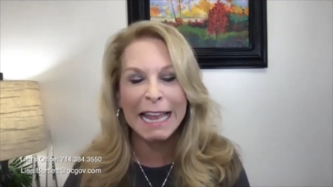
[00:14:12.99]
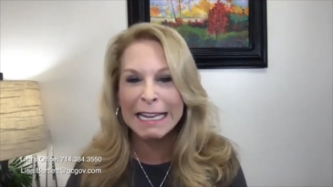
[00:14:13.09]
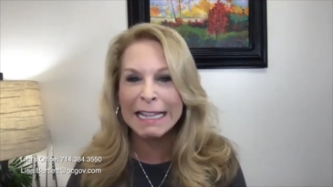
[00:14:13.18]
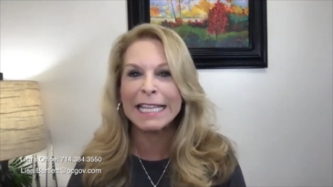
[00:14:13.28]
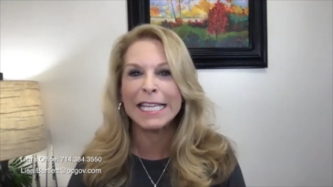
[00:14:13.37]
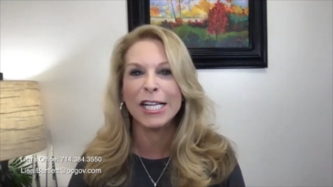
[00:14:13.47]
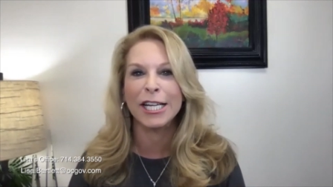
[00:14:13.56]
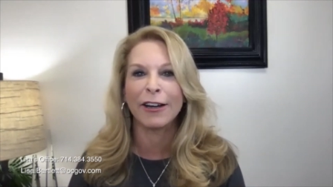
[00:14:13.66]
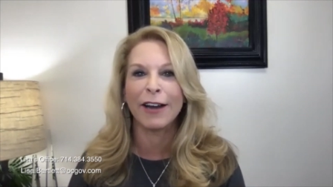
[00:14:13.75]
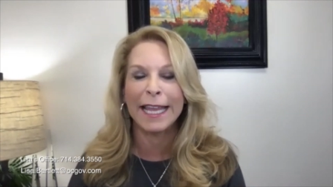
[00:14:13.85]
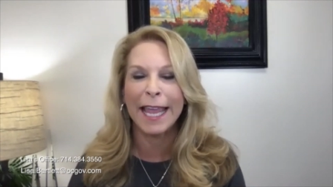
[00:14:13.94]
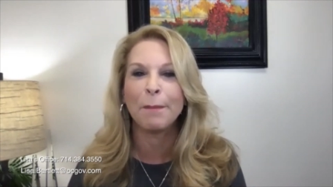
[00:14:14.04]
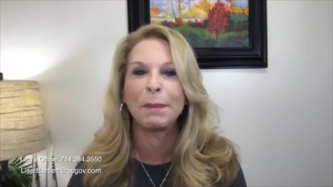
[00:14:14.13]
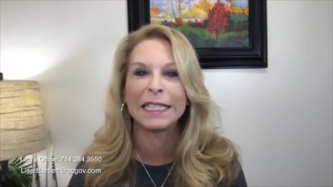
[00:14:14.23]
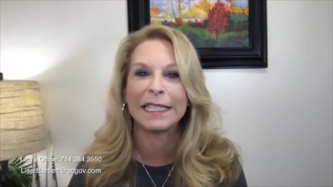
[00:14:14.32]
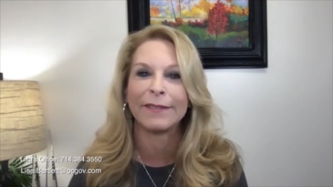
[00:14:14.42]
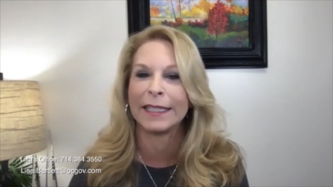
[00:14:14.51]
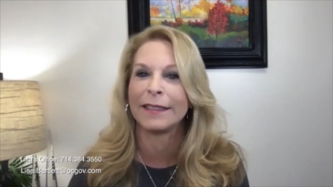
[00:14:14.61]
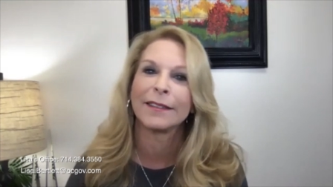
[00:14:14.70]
end of the year here. I can't believe it.